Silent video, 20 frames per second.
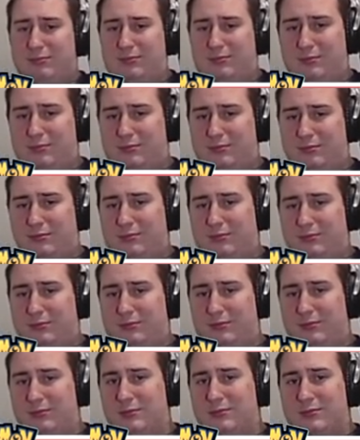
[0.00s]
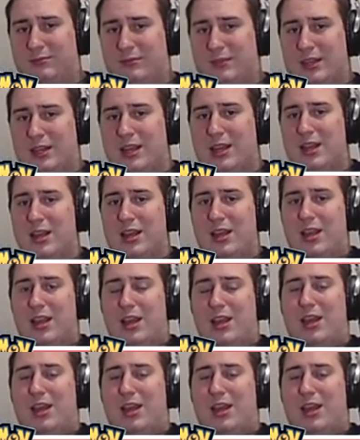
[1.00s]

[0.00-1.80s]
No one is speaking in this clip.